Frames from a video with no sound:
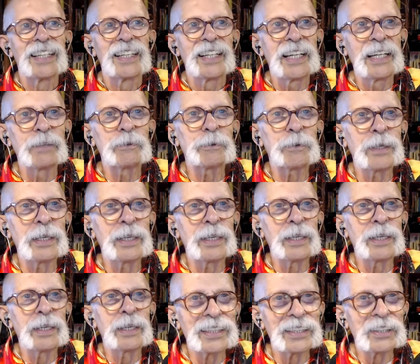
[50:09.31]
boss.
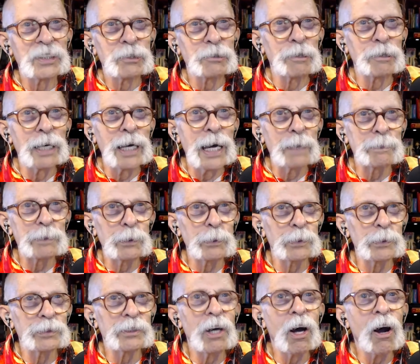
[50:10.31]
Crap. It
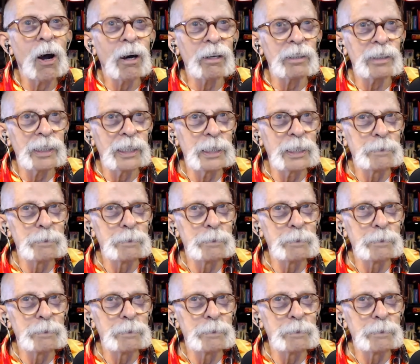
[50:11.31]
was Harley